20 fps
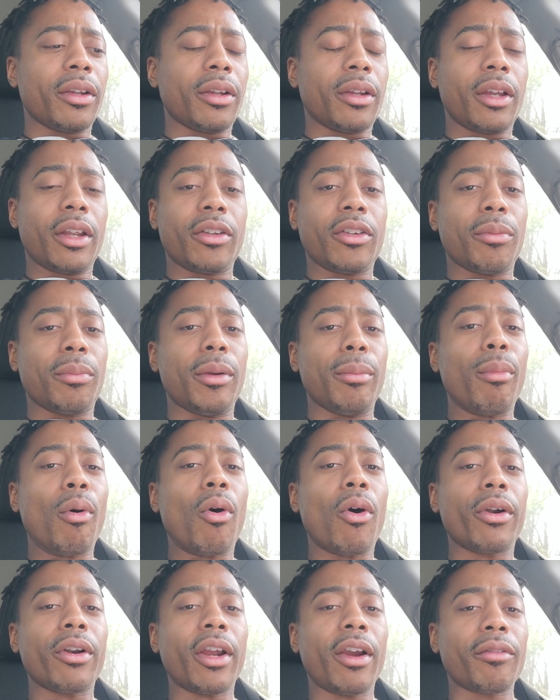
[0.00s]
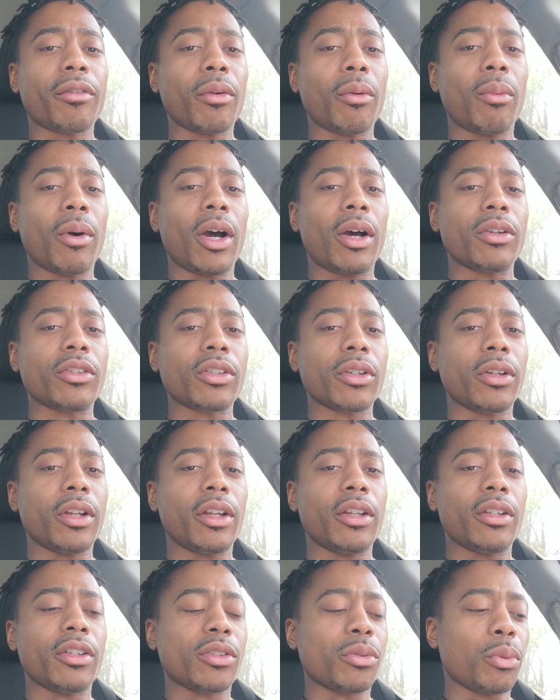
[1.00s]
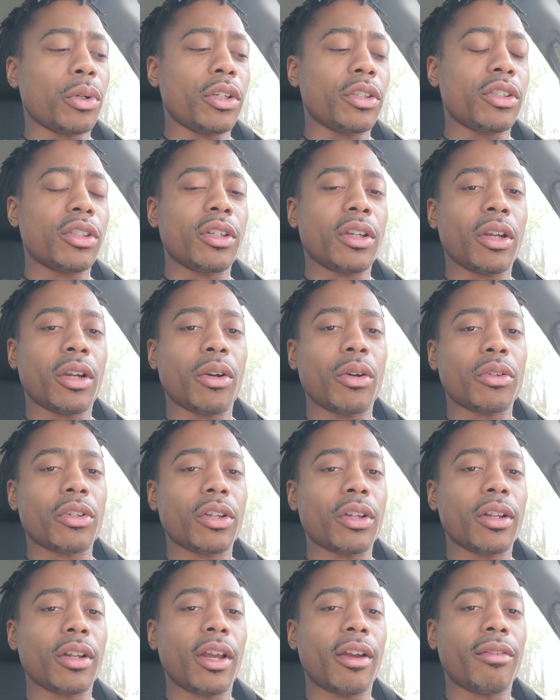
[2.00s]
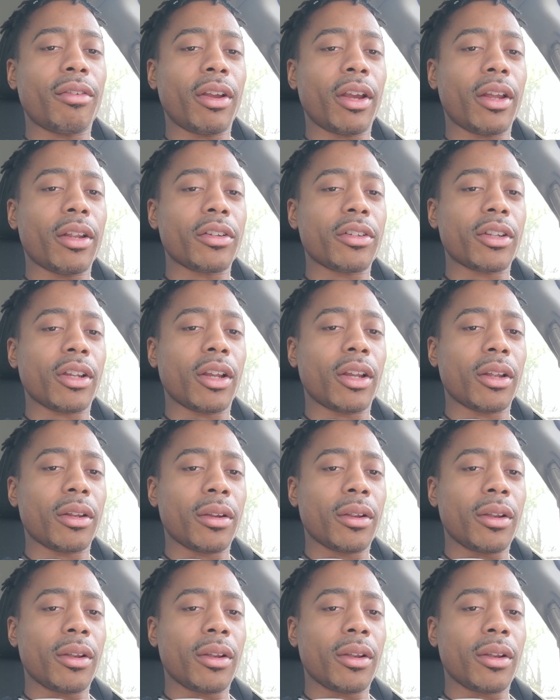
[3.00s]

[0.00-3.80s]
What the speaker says: it to be boring after a while, so they switch and go to the left hand side.